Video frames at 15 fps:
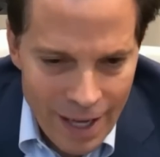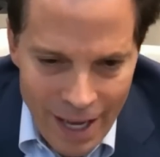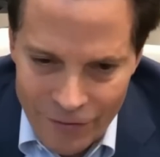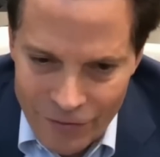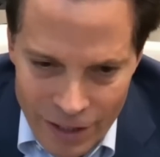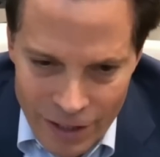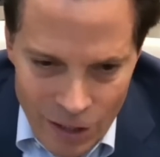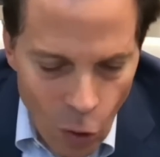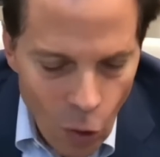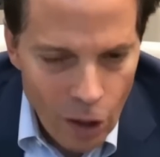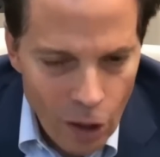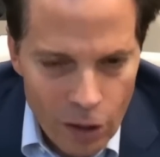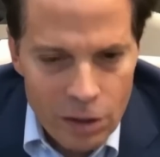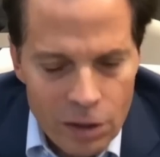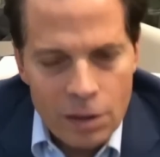
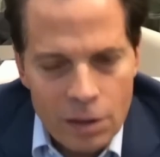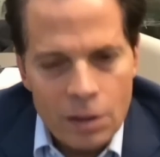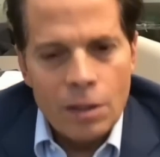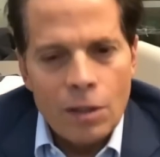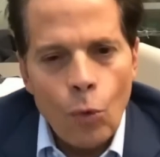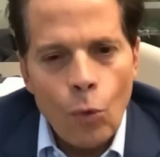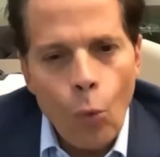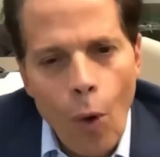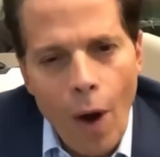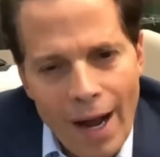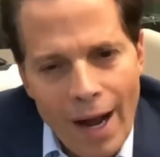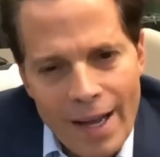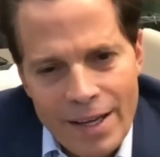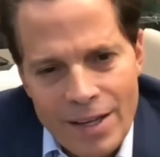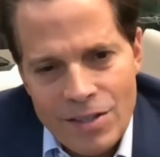FDR.
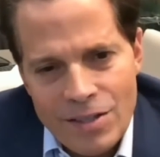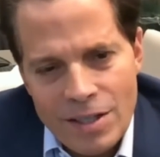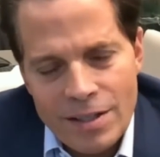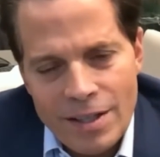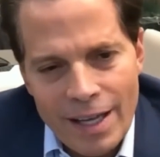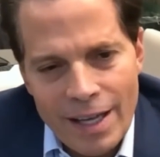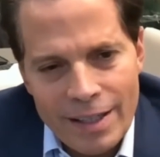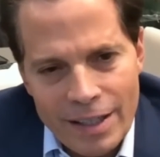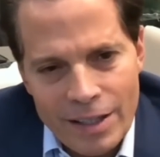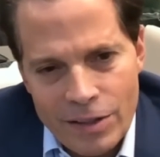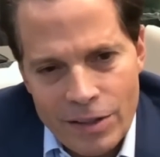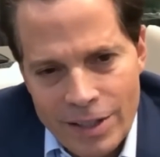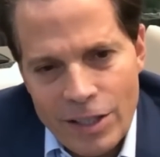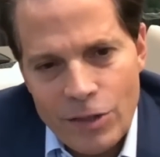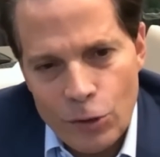Why is it that
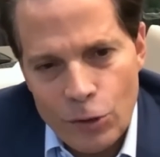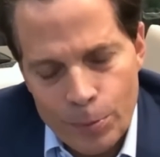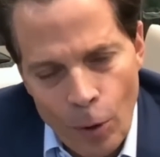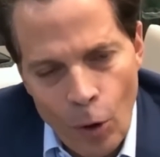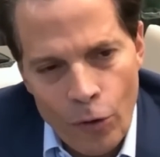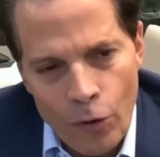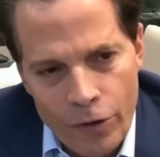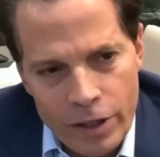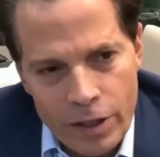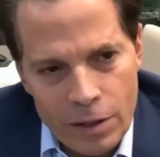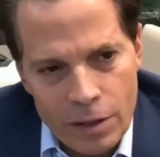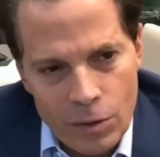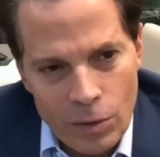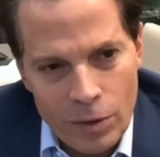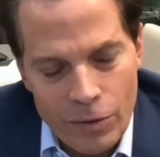neither
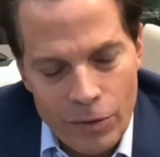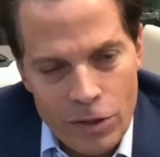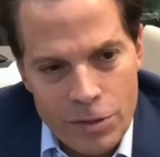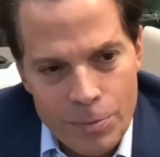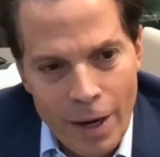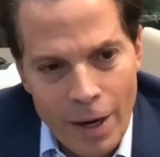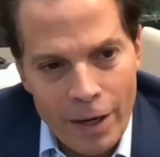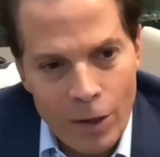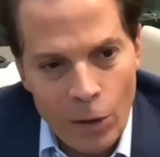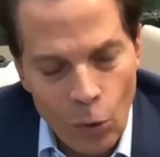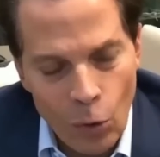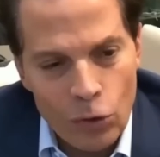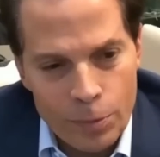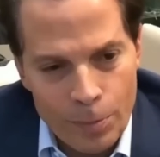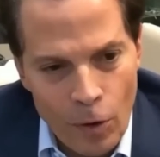party, whether it's my
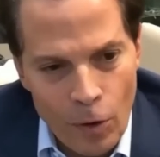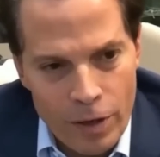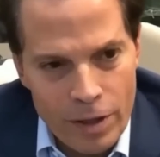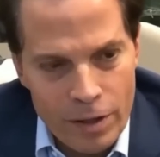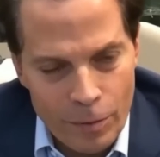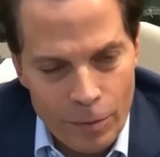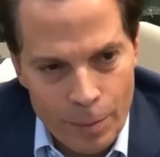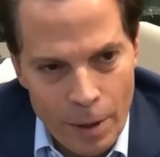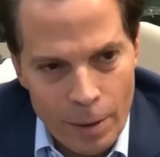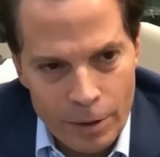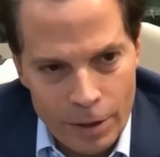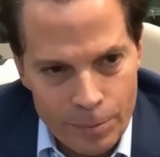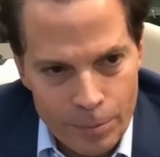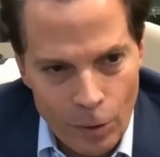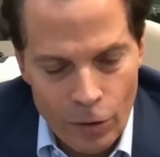old party, the
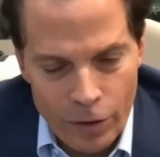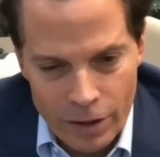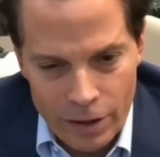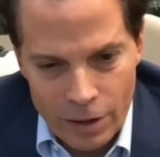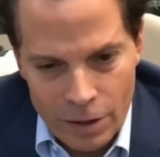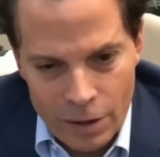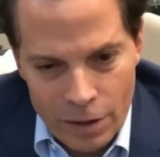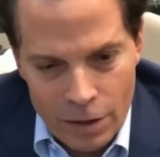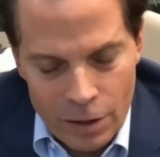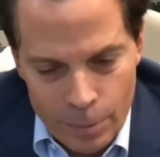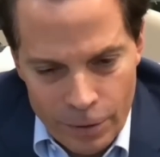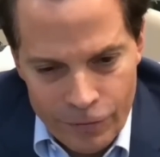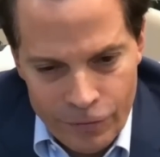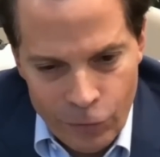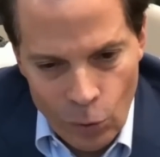Republican Party,
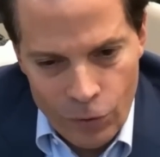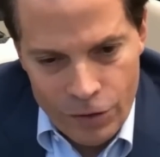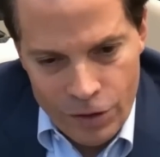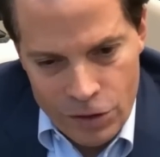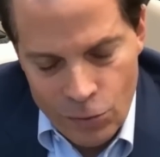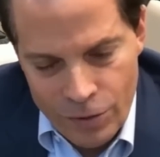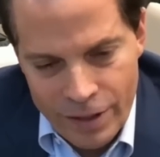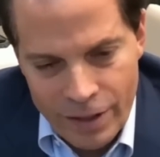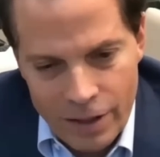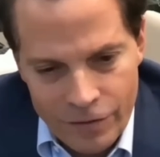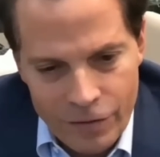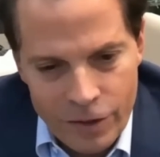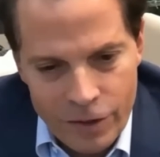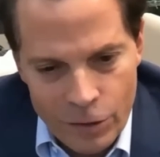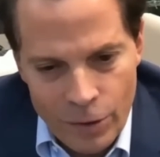before this
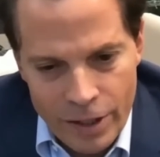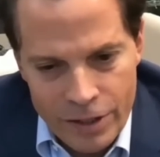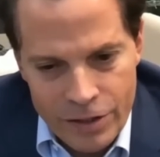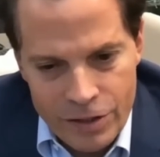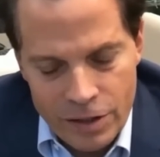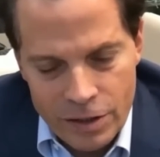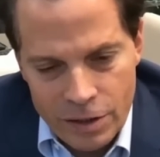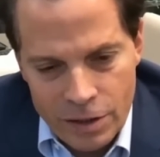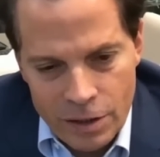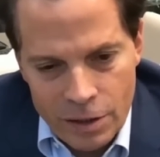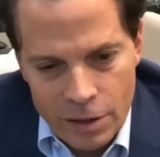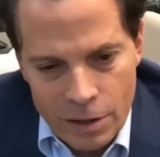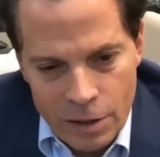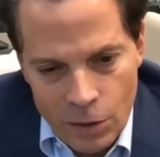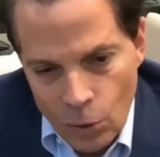reconfiguration,
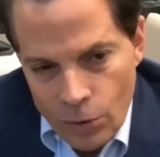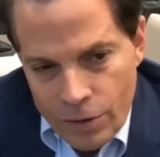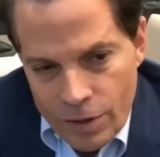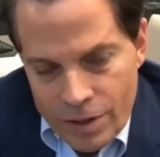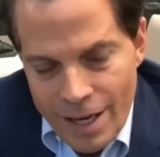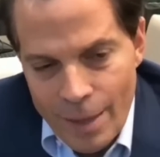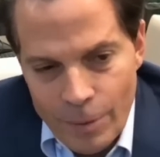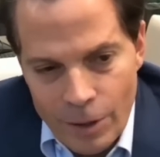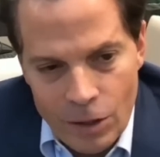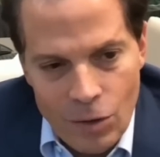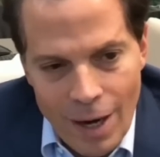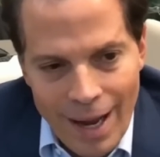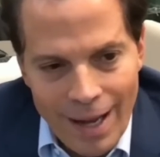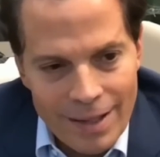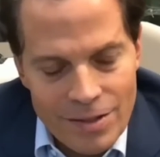or the
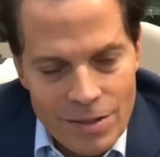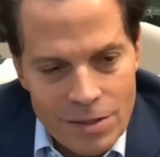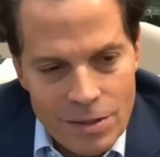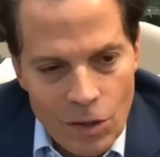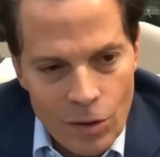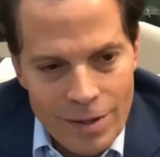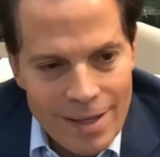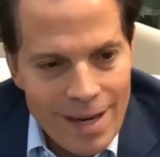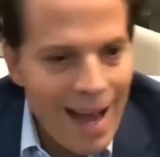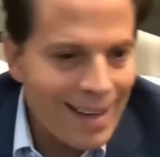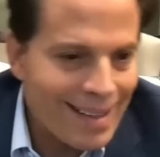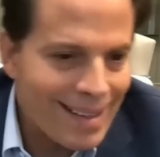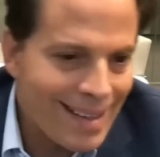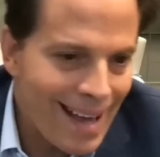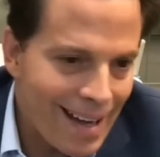Democrats, are
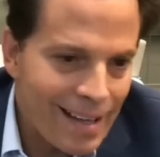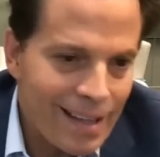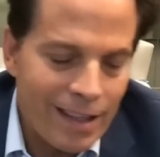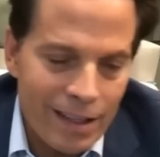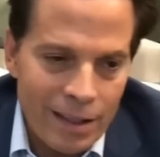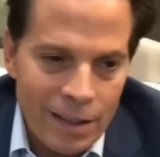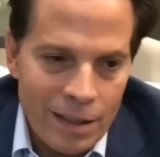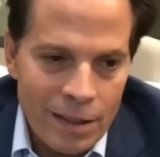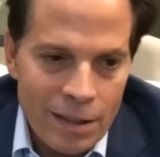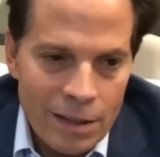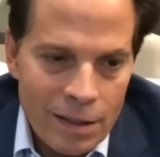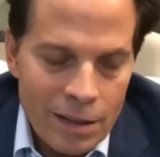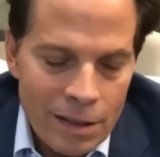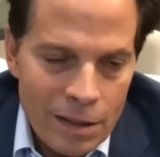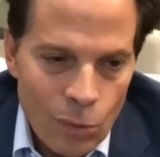not getting
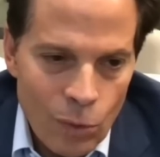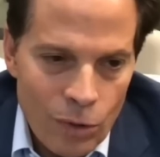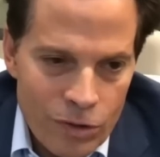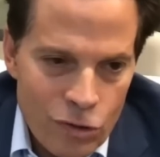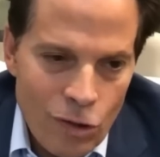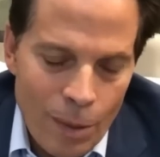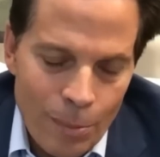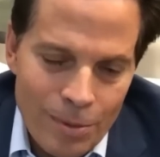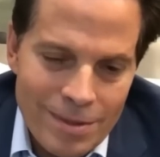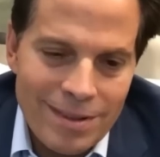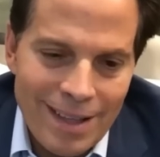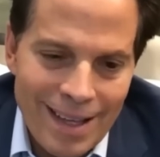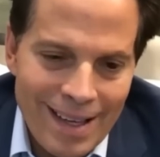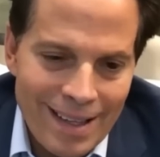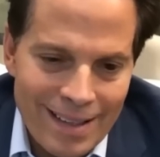what Trump is
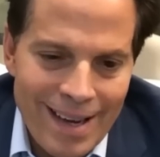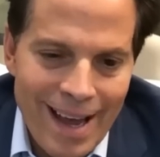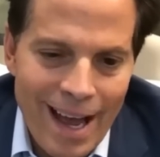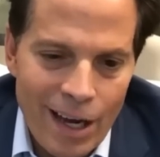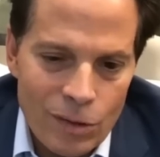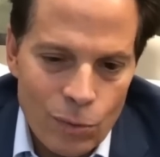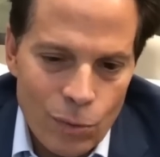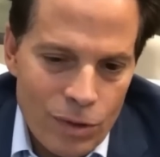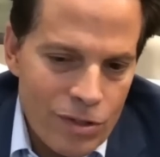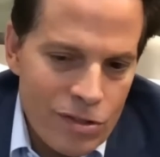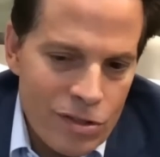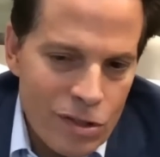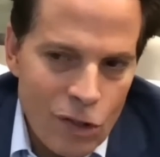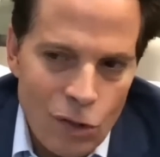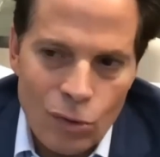laying down, which is
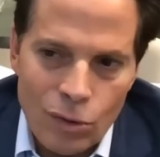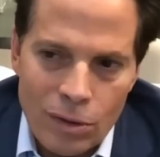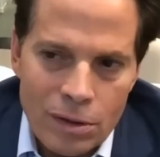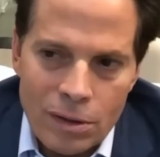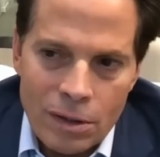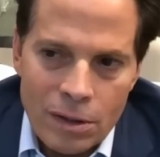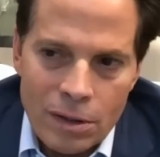so